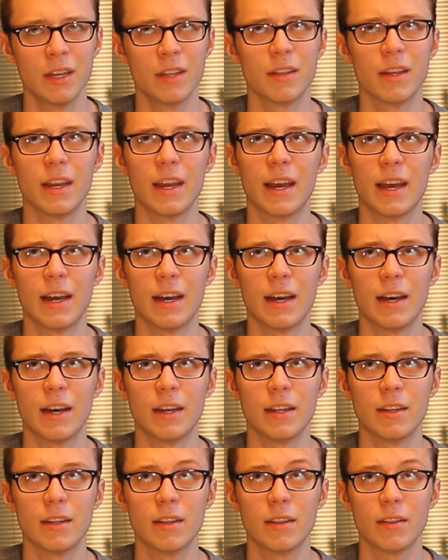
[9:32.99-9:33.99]
They
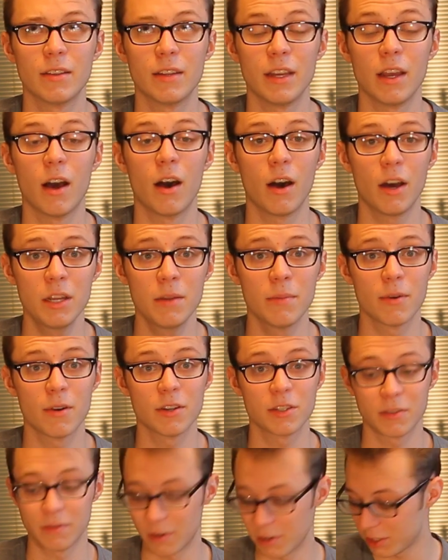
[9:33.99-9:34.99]
had the
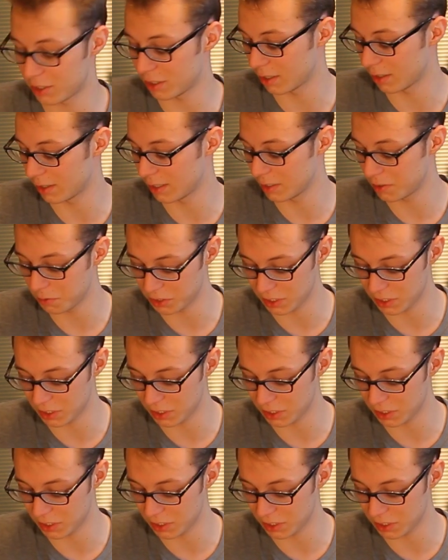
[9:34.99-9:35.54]
Honeyburst version of this,